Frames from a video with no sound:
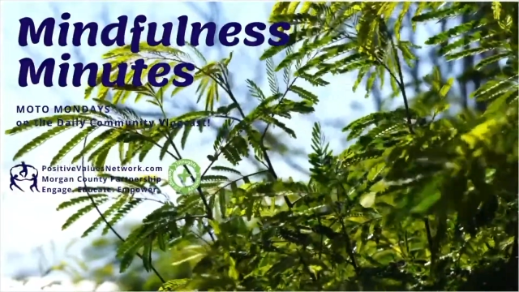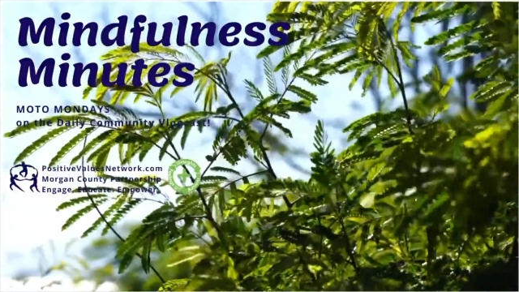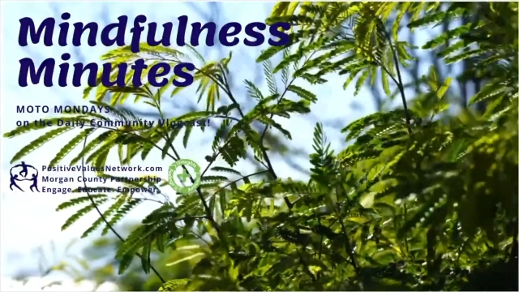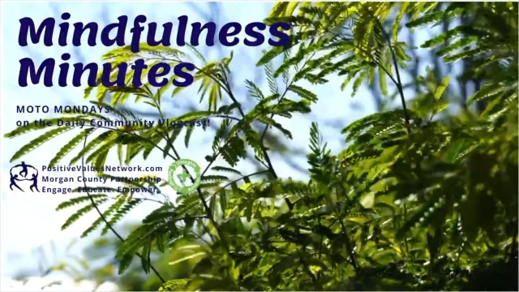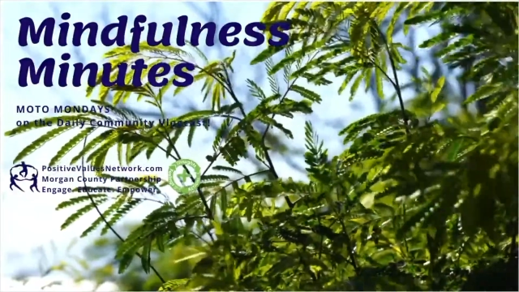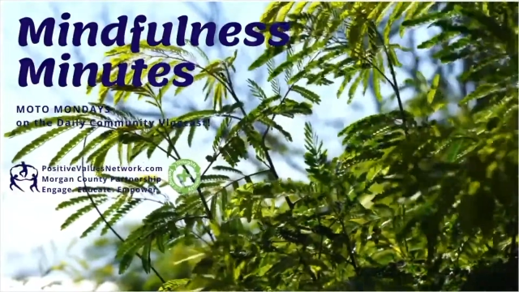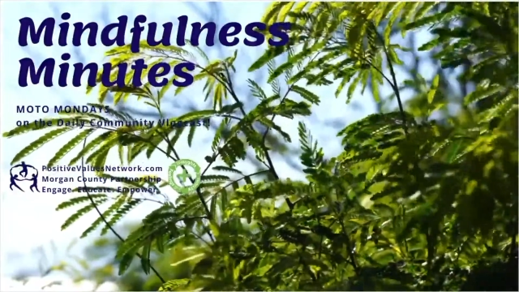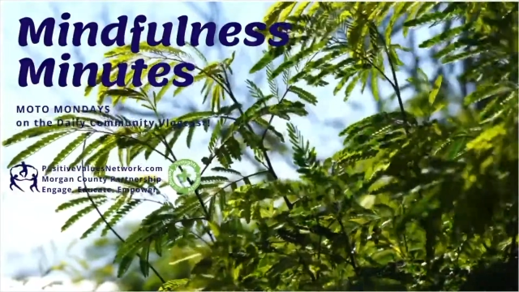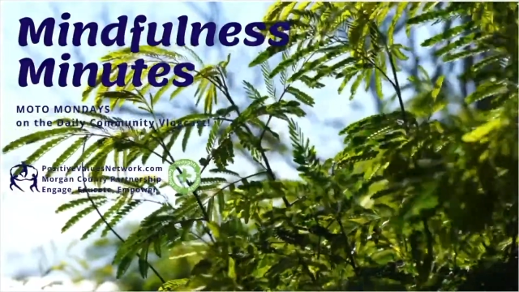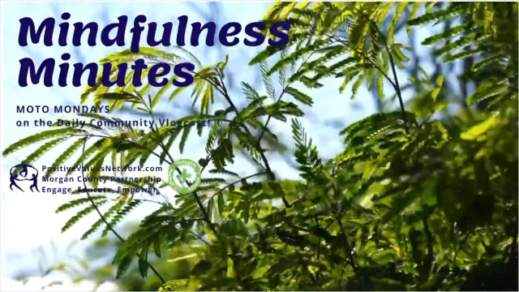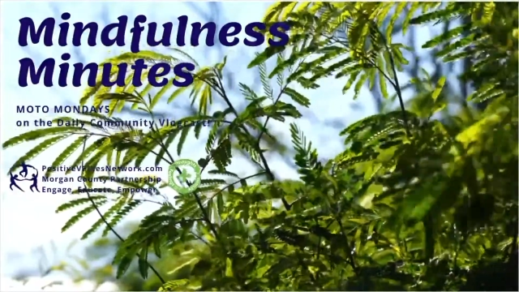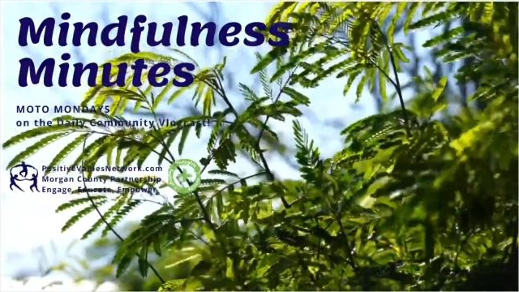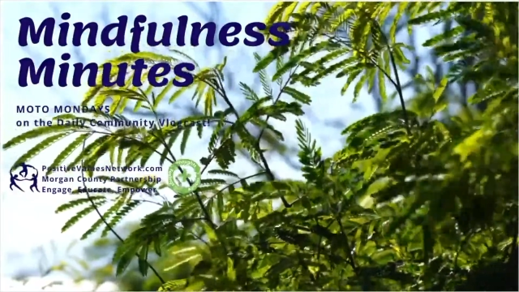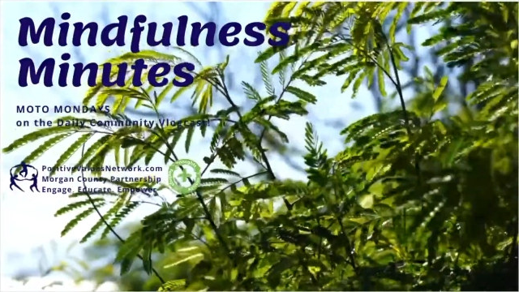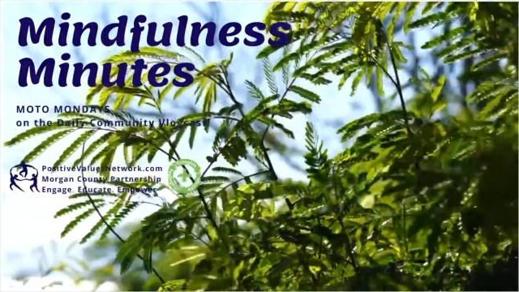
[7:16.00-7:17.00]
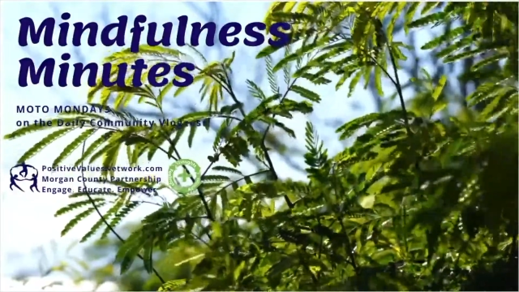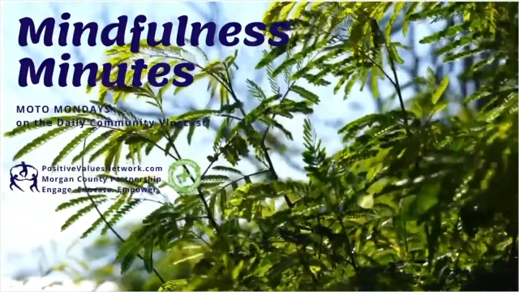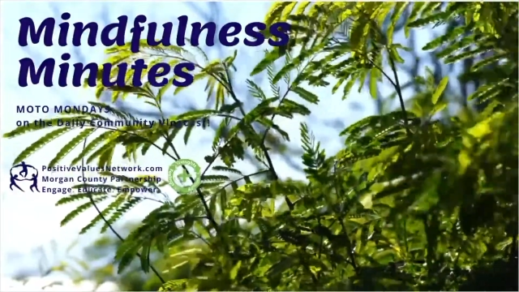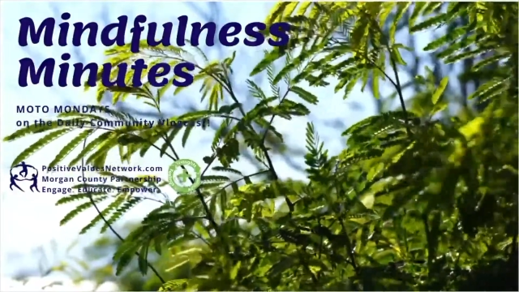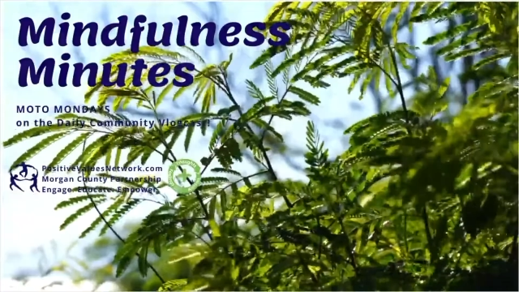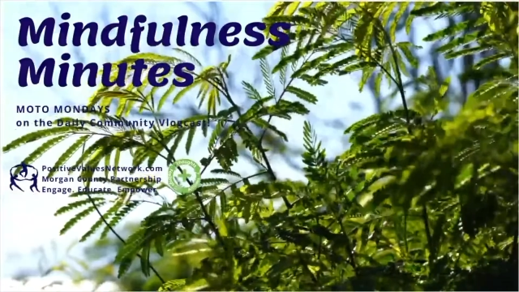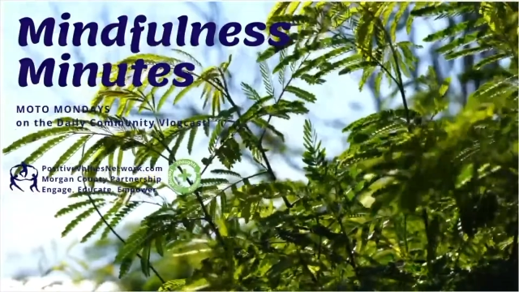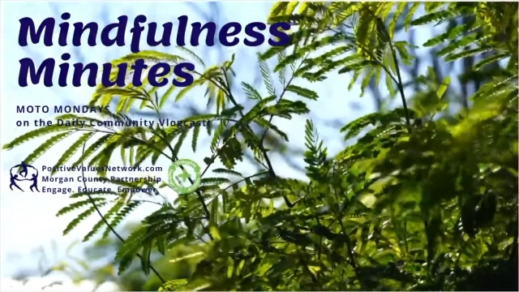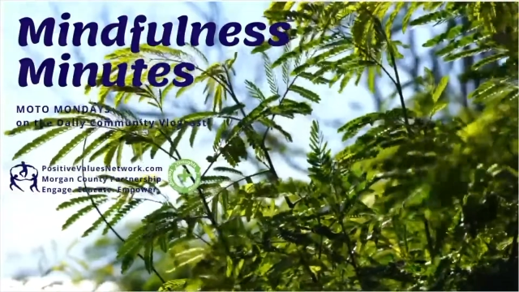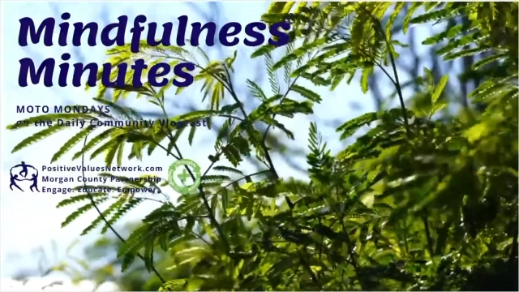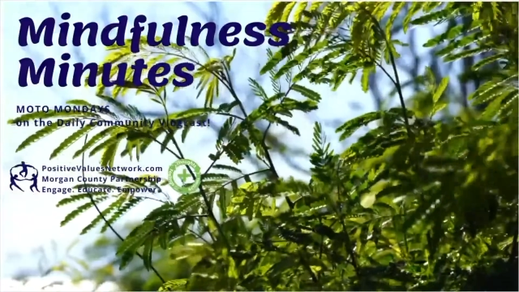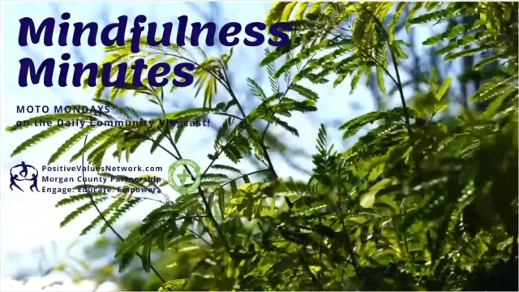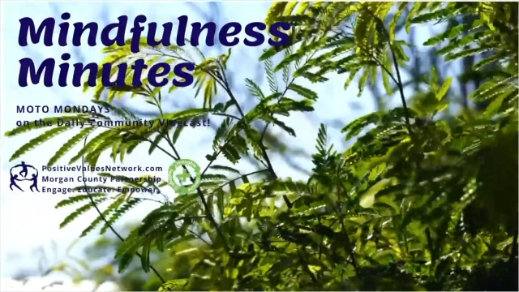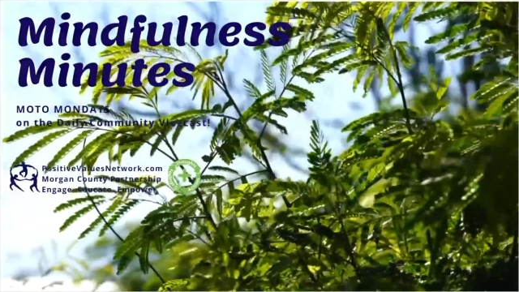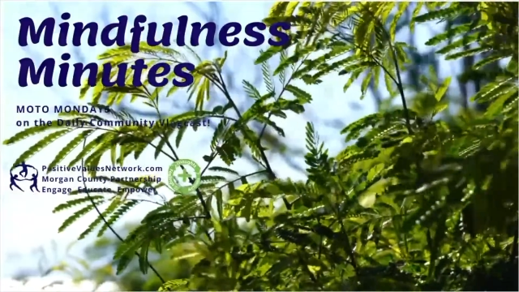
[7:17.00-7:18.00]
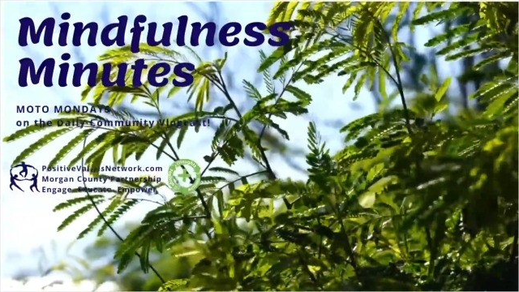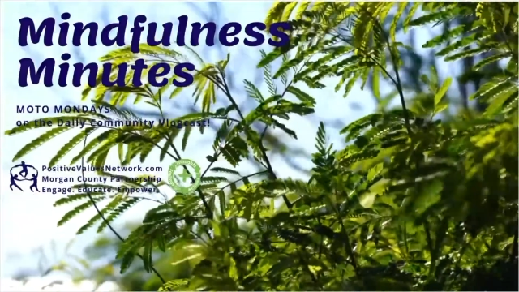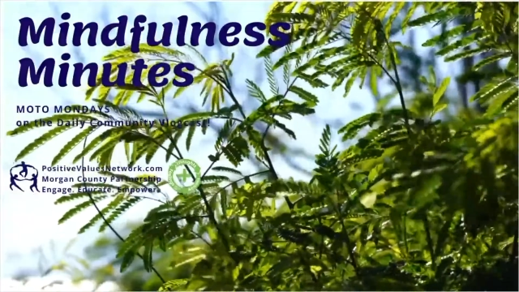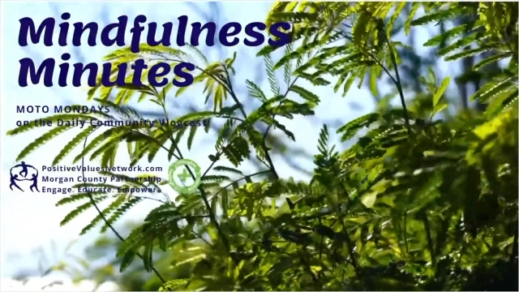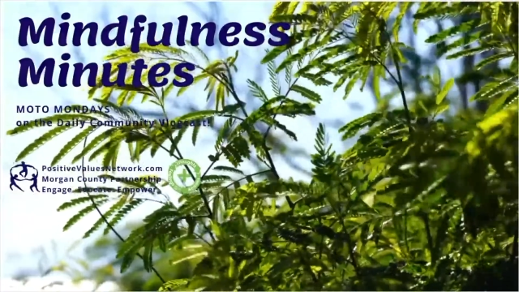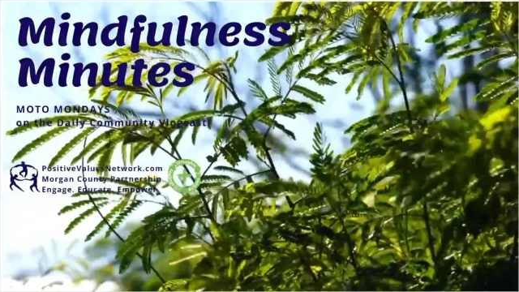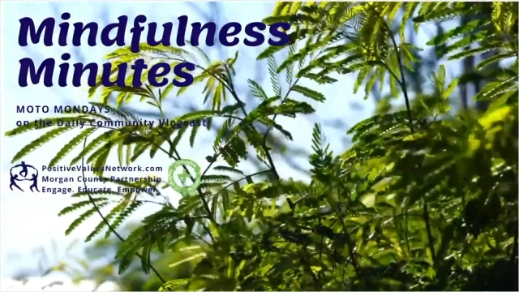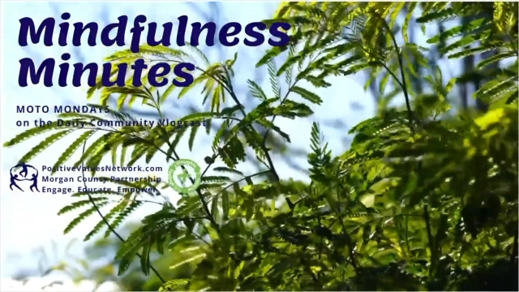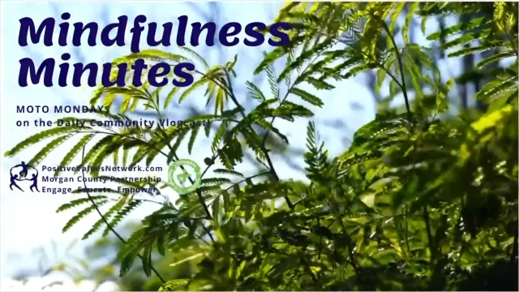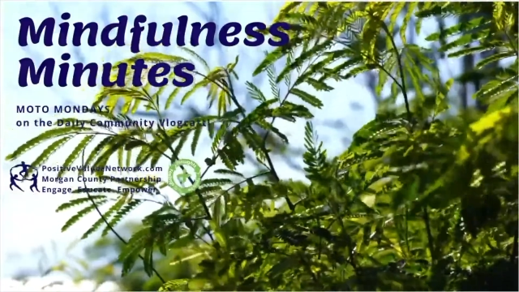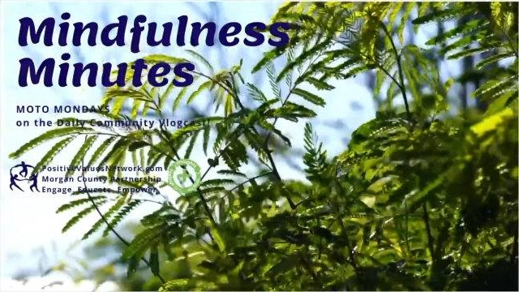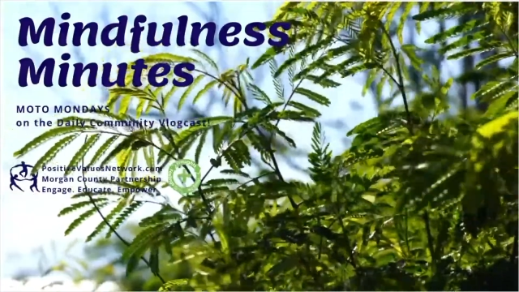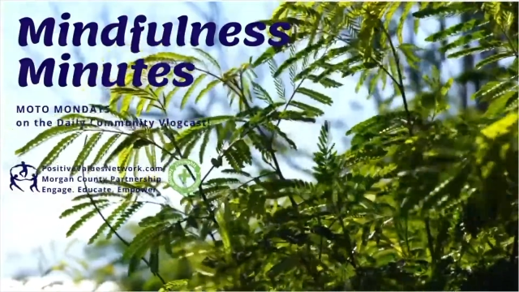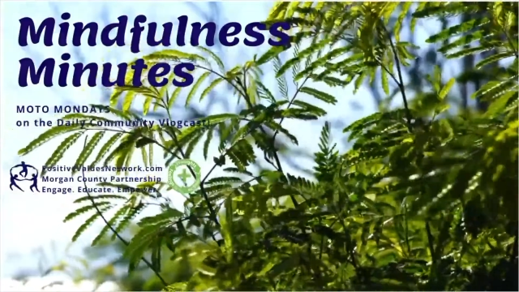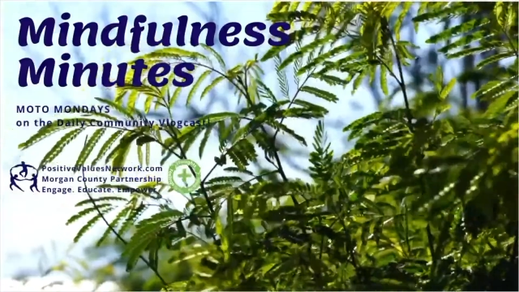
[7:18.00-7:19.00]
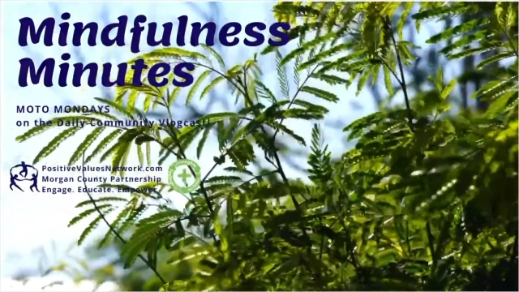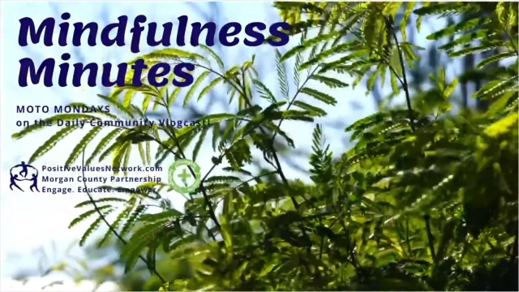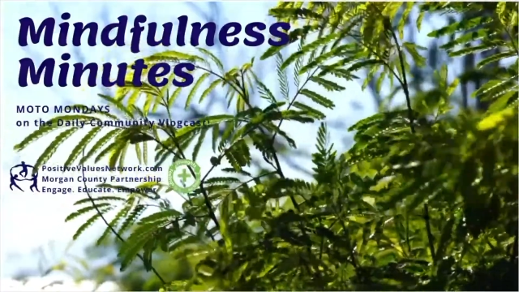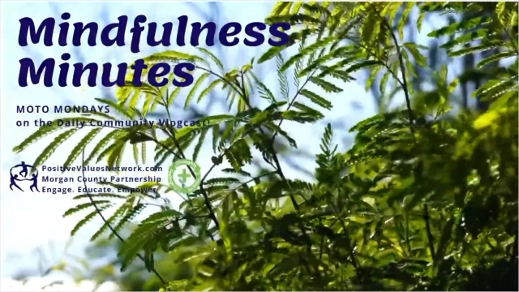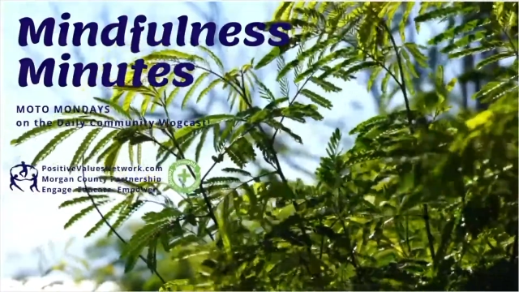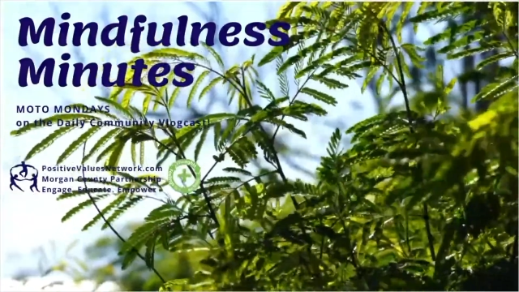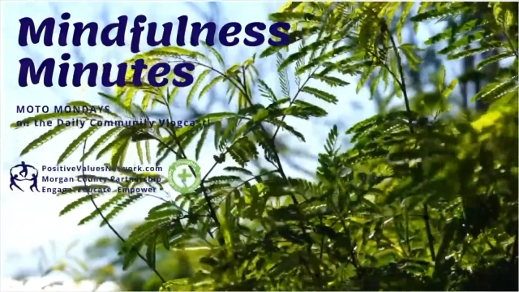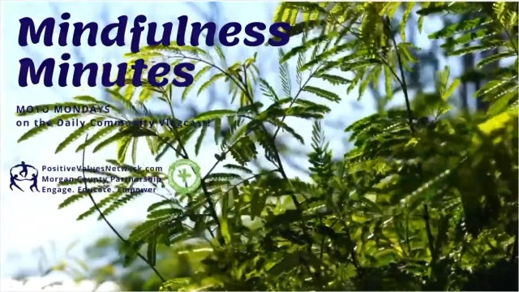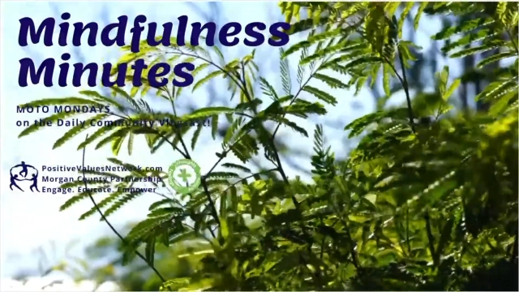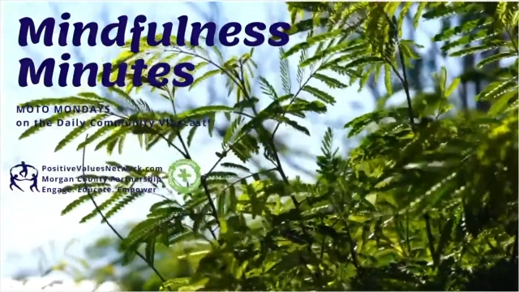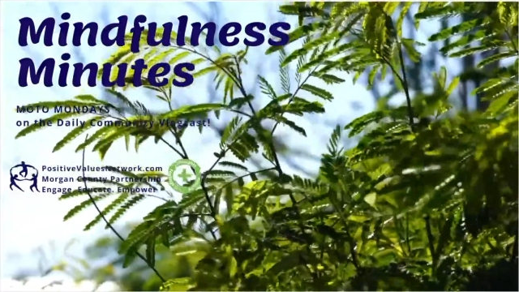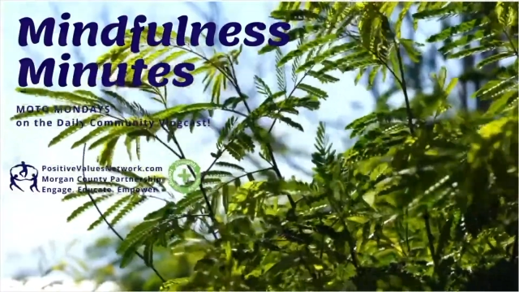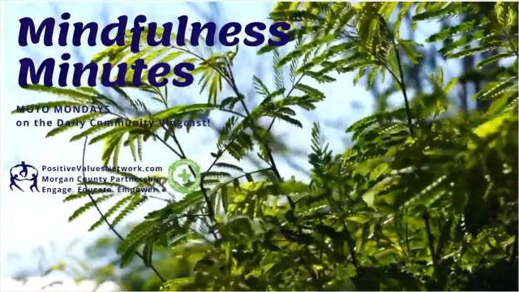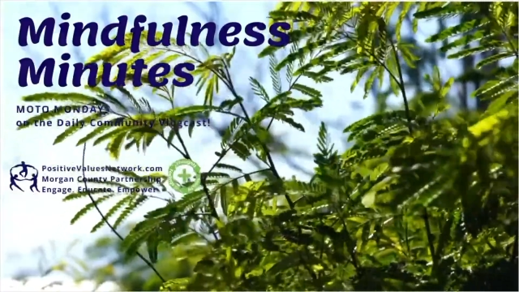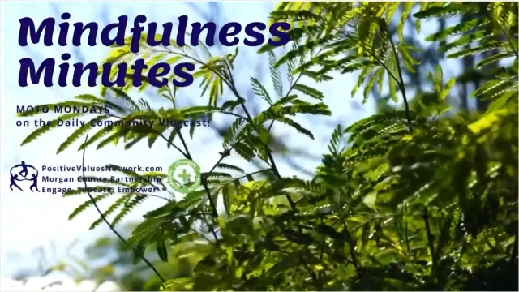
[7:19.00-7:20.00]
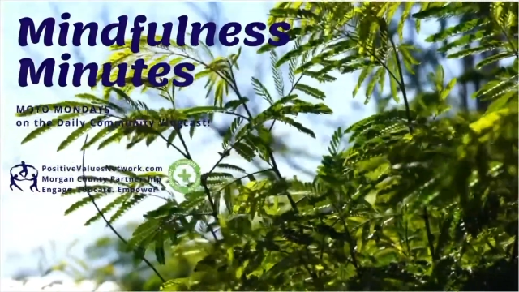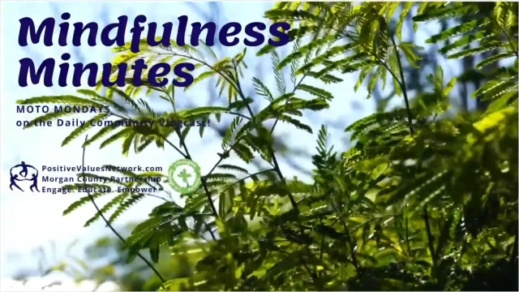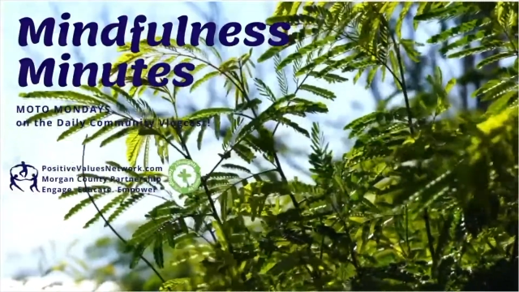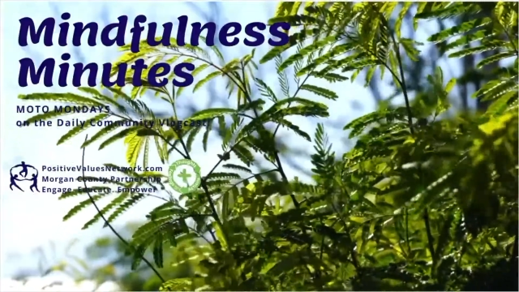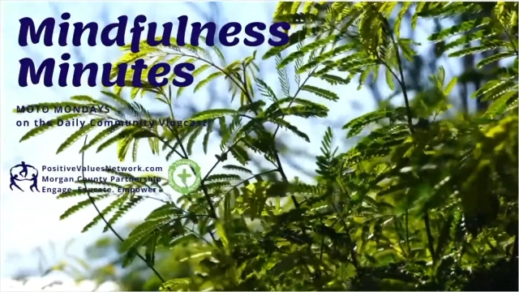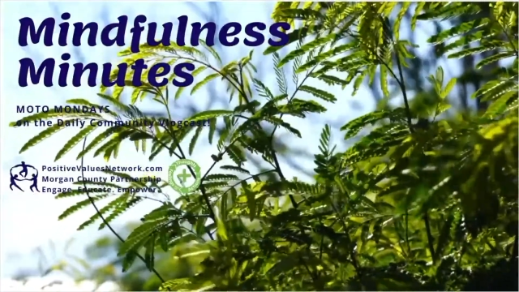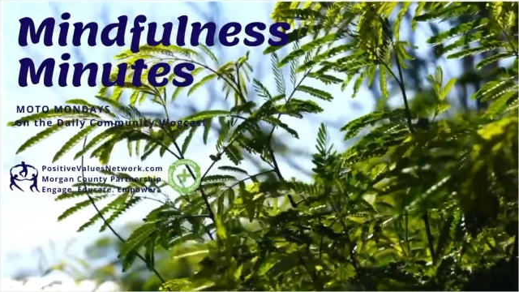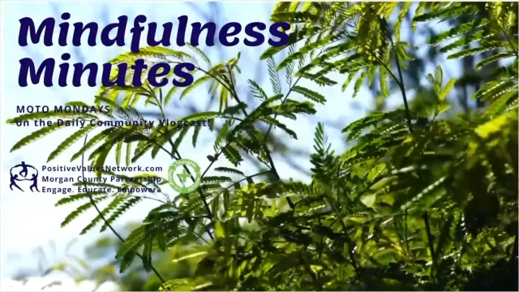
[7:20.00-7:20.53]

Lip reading: [unreadable: no face in view]